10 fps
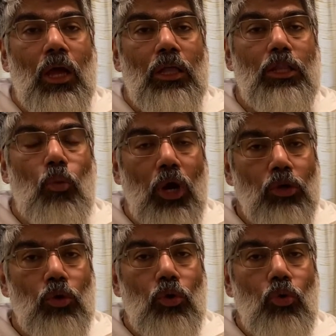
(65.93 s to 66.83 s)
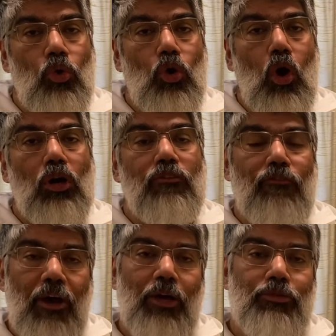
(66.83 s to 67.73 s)
The one who got
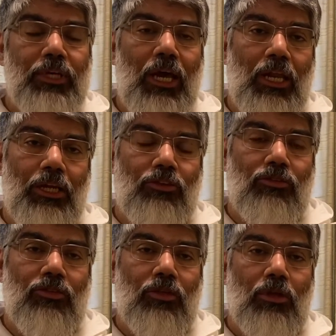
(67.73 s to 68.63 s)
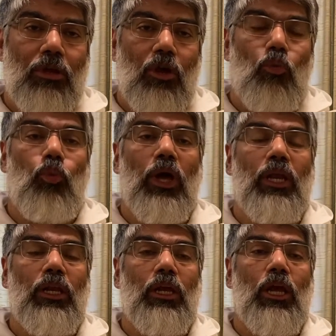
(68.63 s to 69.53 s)
5 talents
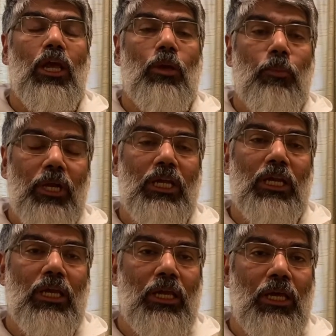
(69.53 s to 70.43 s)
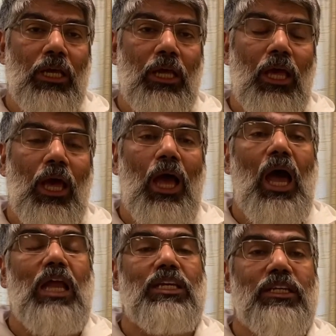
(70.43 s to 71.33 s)
went immediately
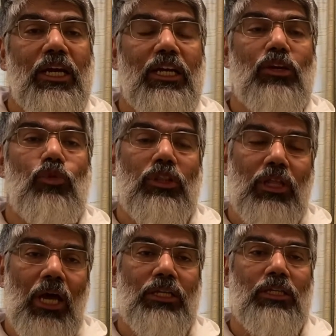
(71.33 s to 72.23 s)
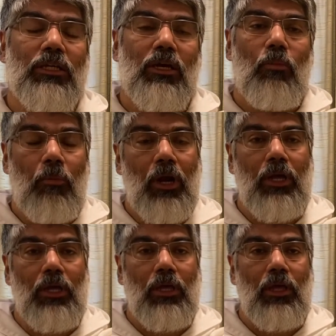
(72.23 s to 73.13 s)
and traded with that
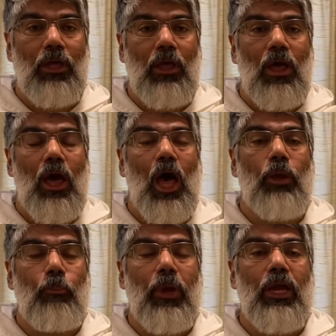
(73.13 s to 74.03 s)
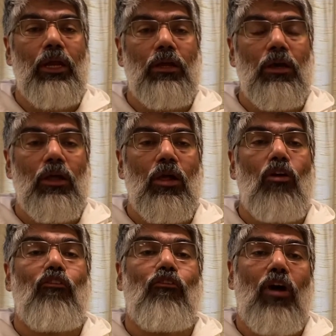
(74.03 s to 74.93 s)
money and made
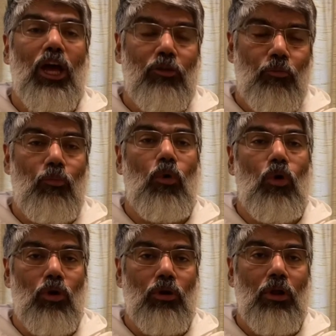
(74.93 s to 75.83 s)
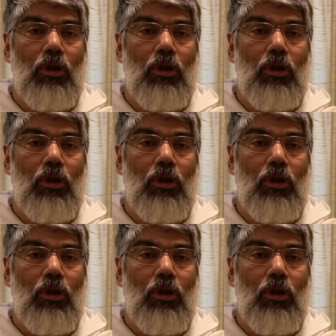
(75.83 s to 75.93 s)
5 more.